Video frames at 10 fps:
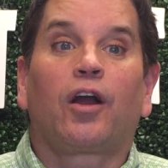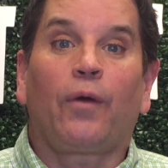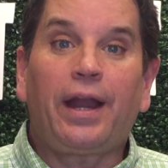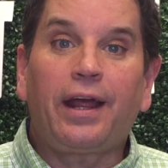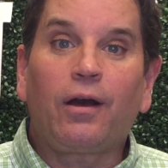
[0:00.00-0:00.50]

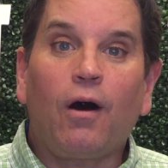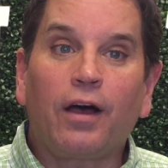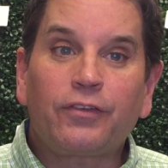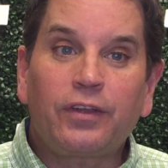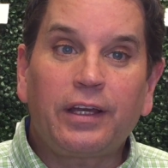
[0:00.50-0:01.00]
Greeting
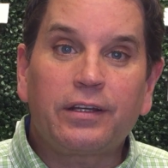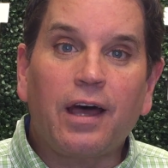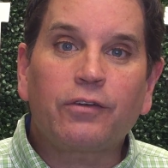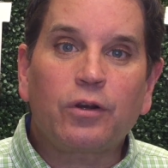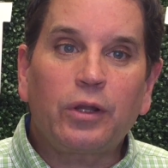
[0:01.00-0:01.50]
Austin,
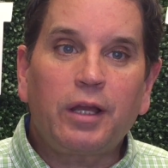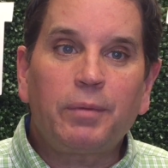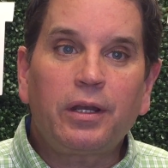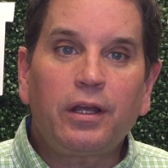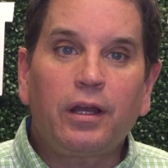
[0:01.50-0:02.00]
Dr.
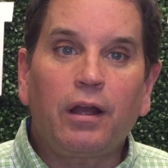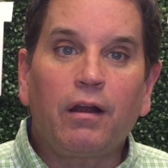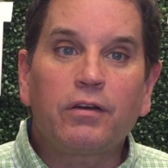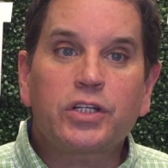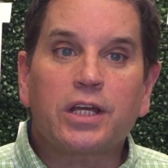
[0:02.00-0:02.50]
Leeman
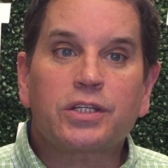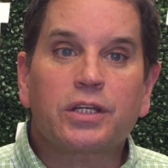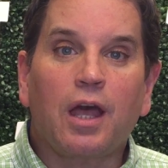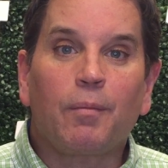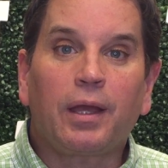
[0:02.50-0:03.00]
here, just
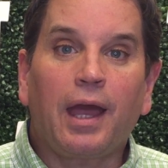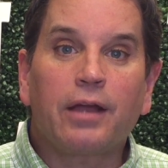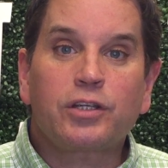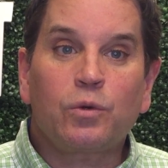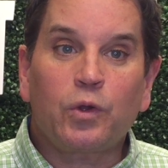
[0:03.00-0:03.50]
coming
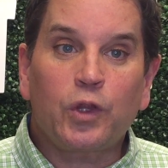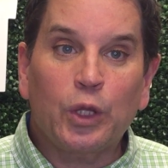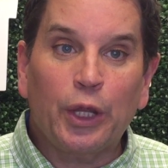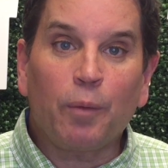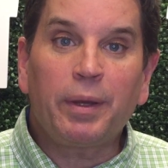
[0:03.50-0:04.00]
at you with a
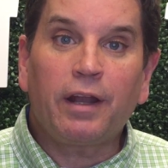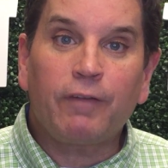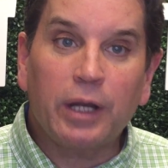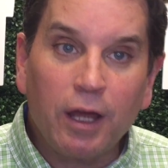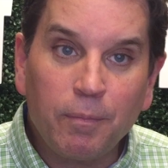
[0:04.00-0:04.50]
little bit of
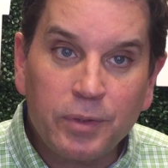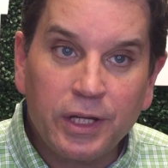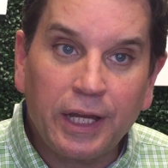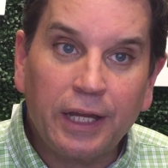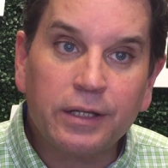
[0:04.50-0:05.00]
an
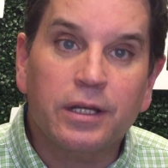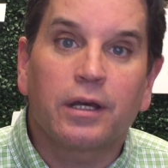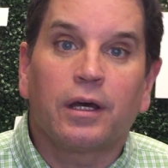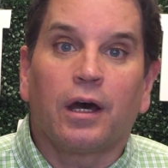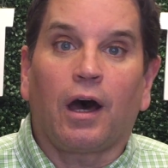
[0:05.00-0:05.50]
update.
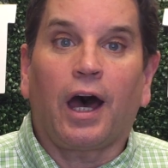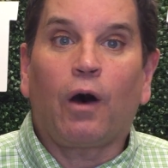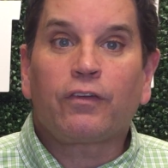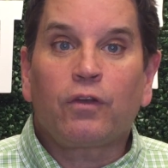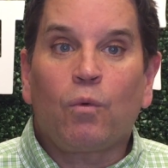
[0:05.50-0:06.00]
I
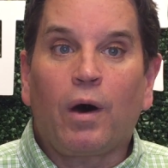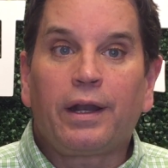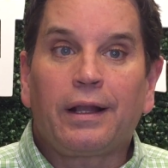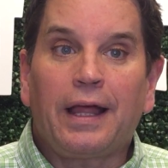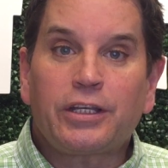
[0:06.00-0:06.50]
also
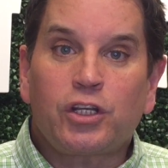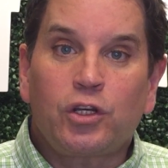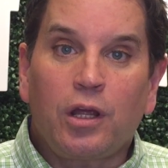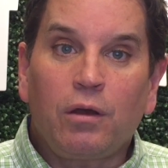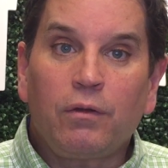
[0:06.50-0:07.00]
want to let you
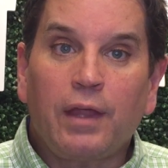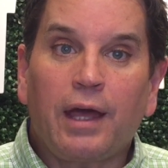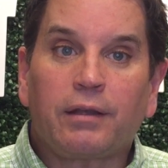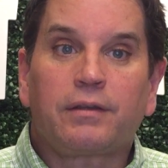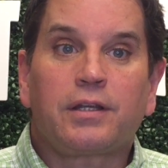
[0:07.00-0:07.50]
know
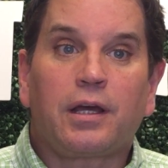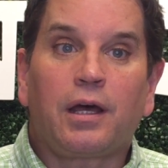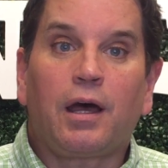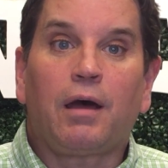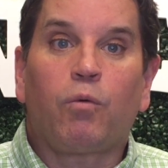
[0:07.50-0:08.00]

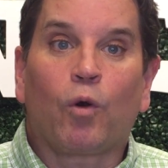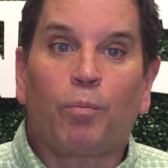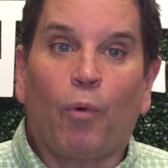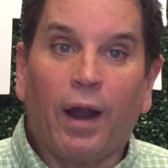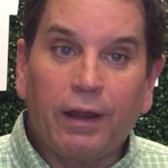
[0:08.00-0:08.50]
that we're
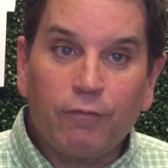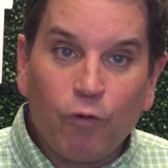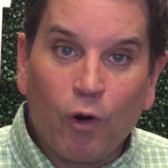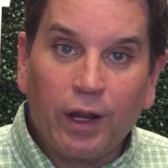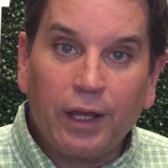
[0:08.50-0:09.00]
praying
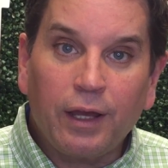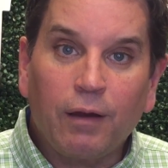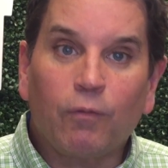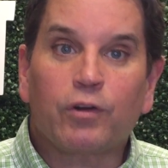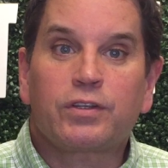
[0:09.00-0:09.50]
for
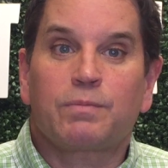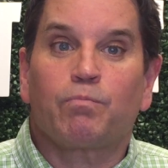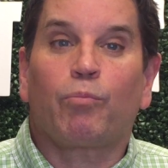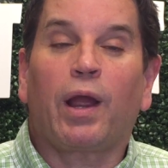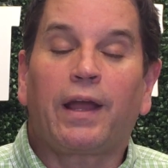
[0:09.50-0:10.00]
you. We're
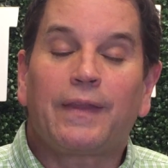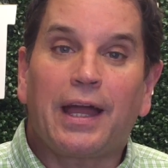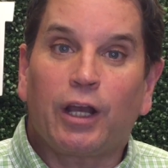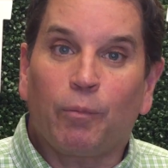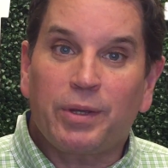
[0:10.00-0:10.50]
praying
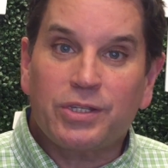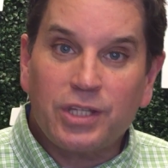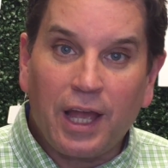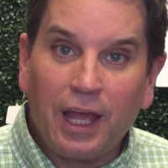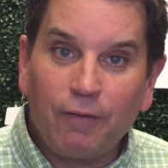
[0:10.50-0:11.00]
that you'll be
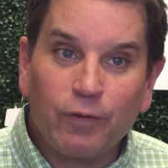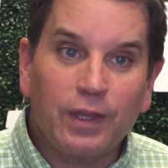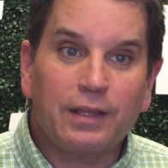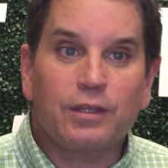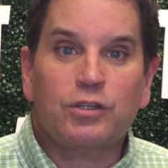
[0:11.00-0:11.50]
safe and
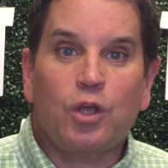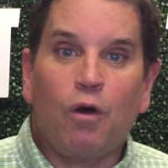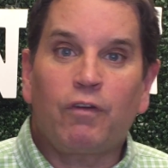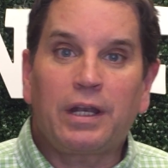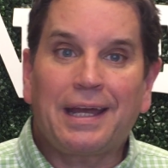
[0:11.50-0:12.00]
that this
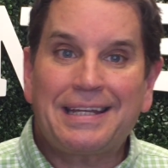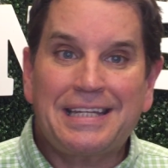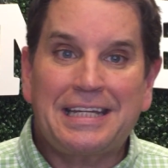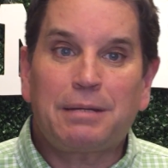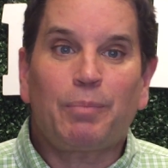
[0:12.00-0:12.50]

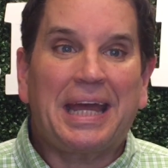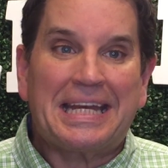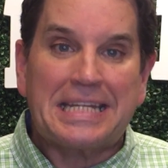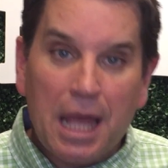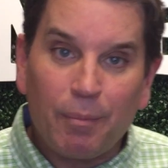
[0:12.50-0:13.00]
COVID-19
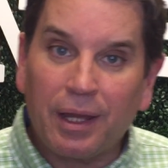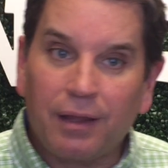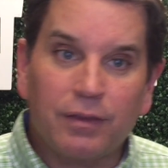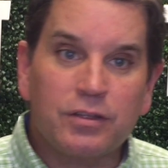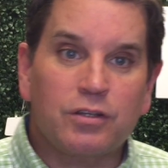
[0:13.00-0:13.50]

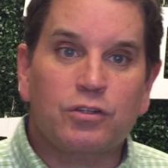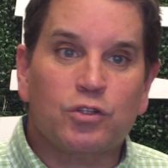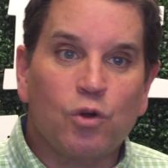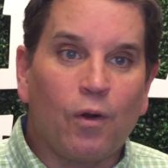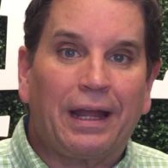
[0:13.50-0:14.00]
pandemic, this
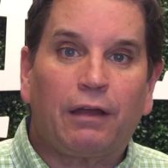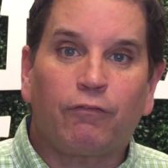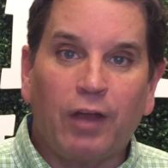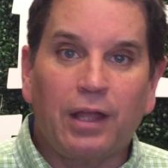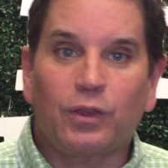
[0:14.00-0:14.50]
historic
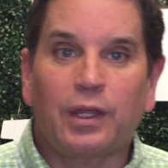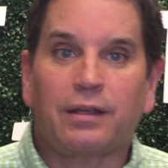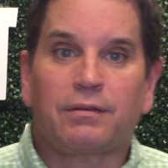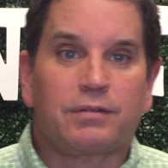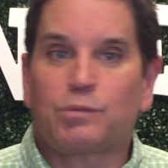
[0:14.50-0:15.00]
event
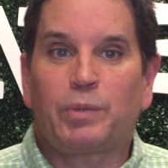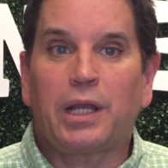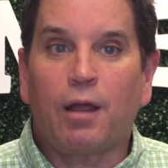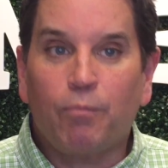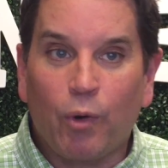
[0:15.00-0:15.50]
that's been
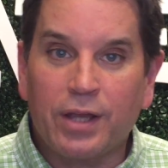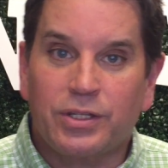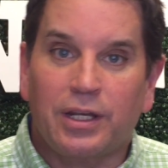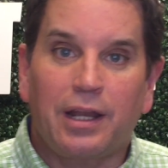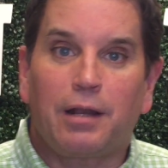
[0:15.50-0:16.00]

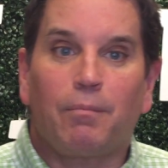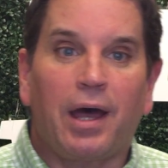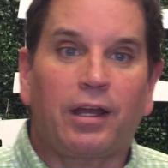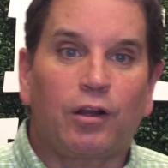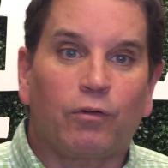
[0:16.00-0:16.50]
unprecedented in
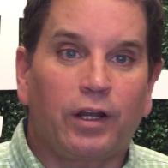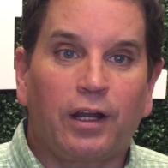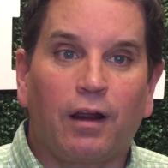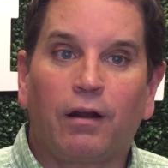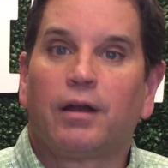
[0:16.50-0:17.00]
my
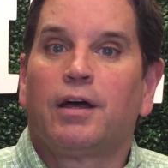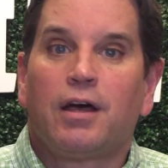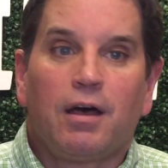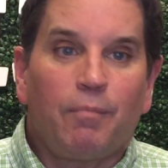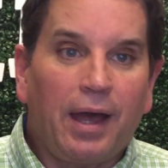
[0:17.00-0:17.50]
career,
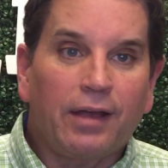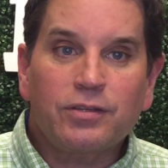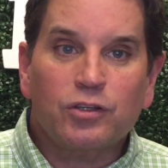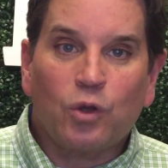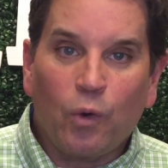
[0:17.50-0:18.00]

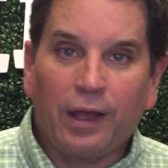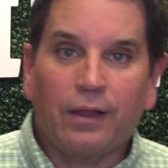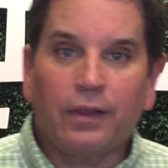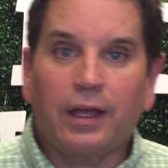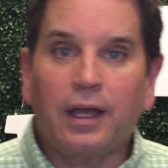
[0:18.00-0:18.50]
passes
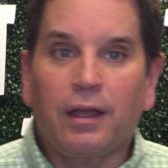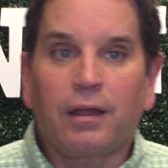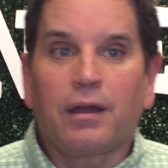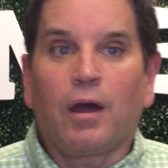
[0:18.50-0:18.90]
quickly.